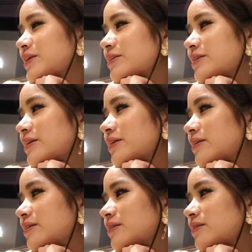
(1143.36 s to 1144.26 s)
And
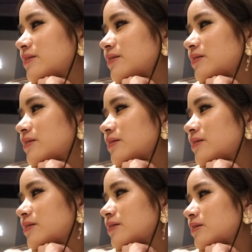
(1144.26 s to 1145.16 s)
then P S
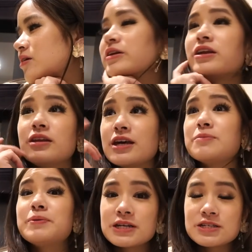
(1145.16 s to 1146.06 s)
four. Oh, yeah, the
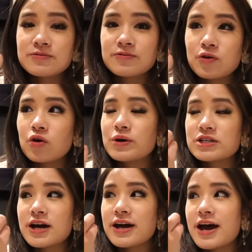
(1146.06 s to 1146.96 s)
P S four,
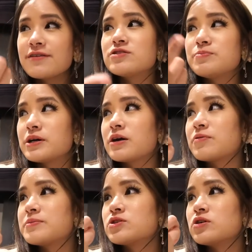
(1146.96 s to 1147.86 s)
which I have to pick up
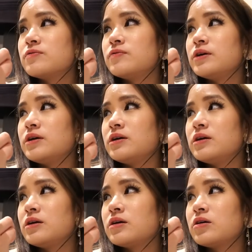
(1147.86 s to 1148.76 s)
from
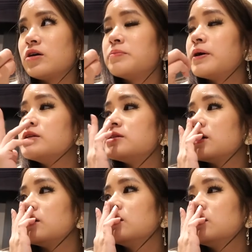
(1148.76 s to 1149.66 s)
Sophie on
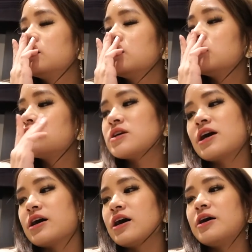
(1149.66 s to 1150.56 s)
Monday. So
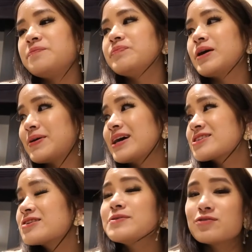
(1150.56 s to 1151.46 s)
yeah, um, my
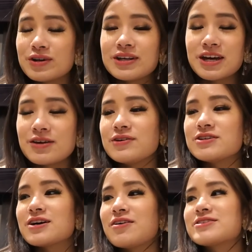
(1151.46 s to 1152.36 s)
bag's gonna be really heavy,
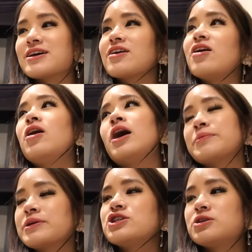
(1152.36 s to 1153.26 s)
so I was like, oh, I'm
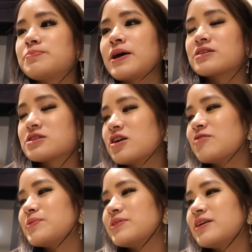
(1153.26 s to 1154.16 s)
gonna ship back
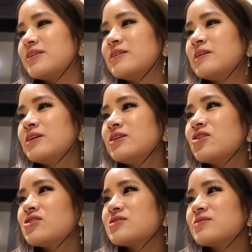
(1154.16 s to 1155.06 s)
stuff, but then, you
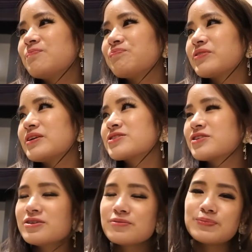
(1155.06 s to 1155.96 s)
know, it's
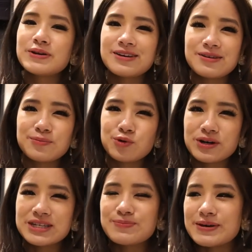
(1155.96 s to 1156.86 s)
gonna be more
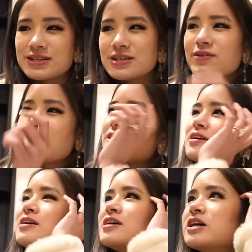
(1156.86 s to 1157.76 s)
expensive. Like,
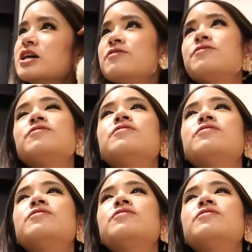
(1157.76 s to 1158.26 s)
if,